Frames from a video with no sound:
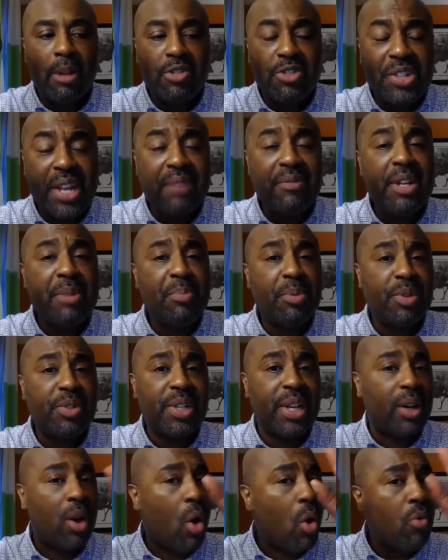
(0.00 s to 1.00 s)
about
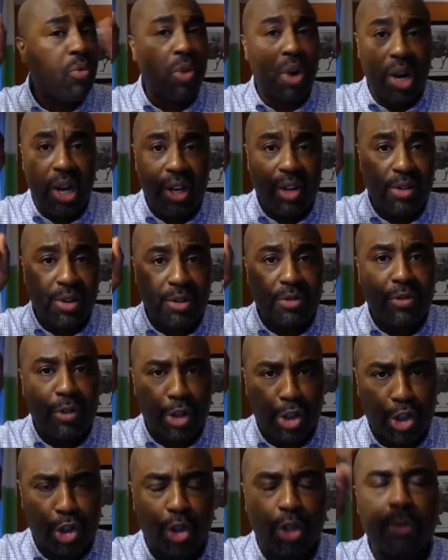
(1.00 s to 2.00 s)
70%, over
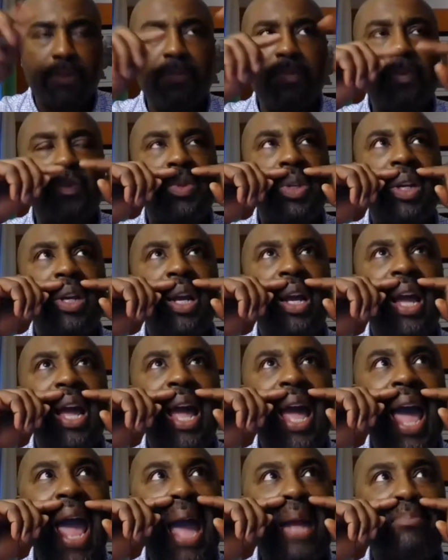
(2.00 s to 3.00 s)
100 for sure,
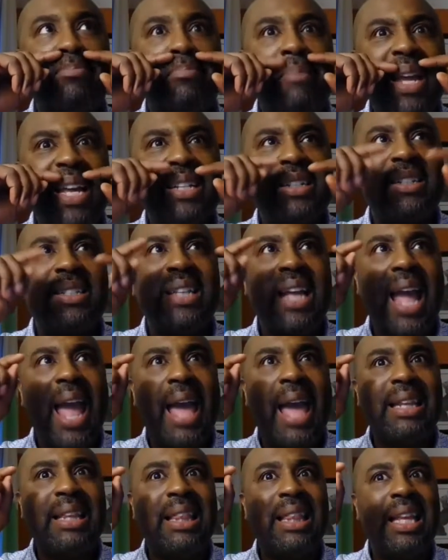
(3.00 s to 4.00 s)
had missed
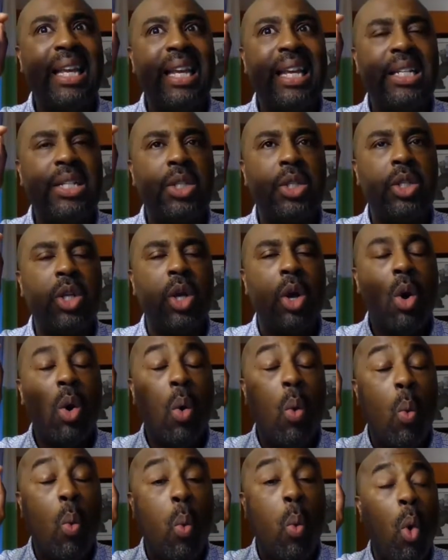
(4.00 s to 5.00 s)
at least
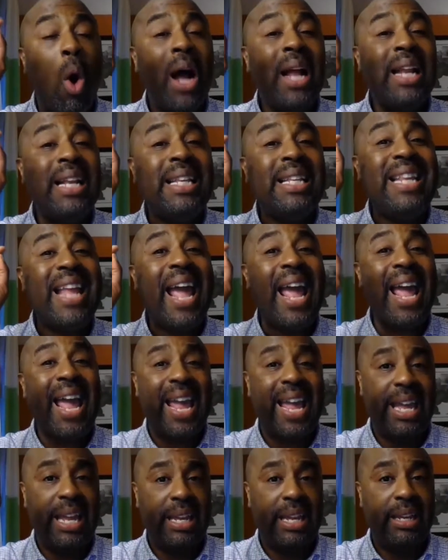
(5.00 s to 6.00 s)
one
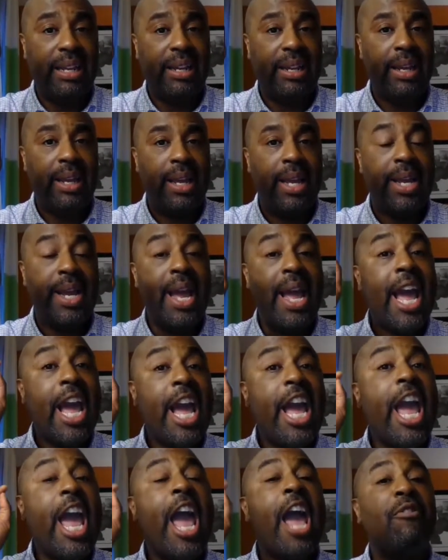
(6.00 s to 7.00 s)
day
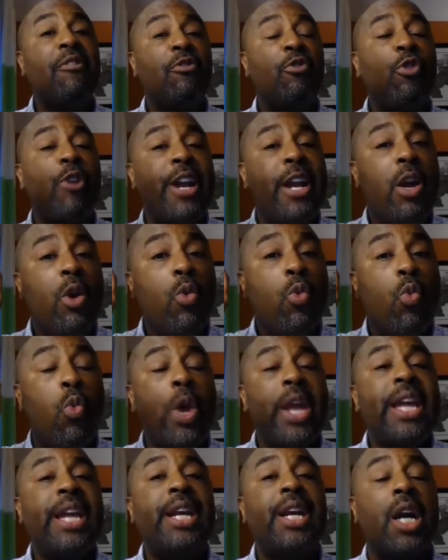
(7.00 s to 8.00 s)
every
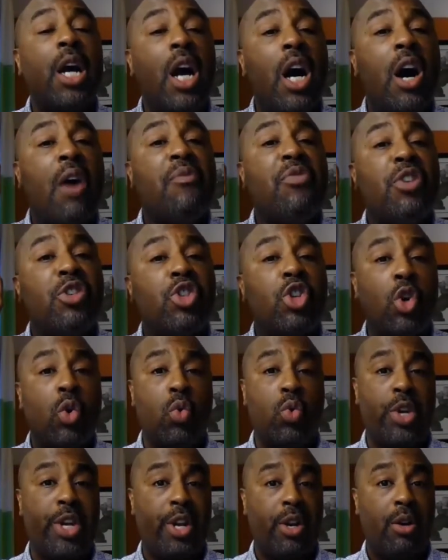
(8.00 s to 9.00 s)
week of the
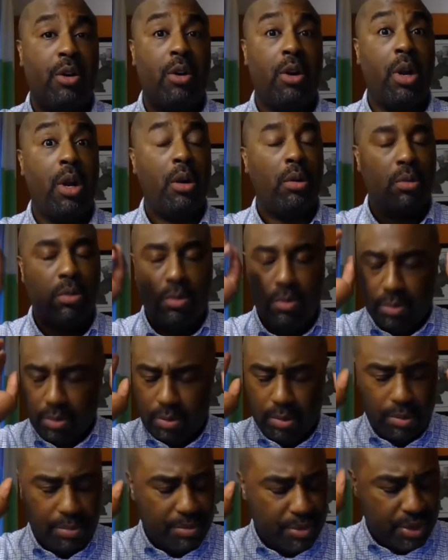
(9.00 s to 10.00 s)
school year.
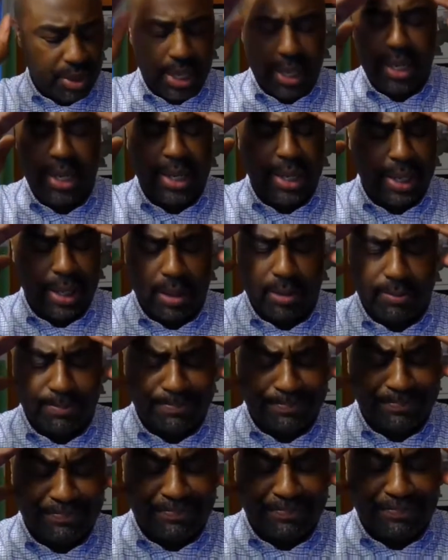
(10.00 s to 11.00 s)
Say it again.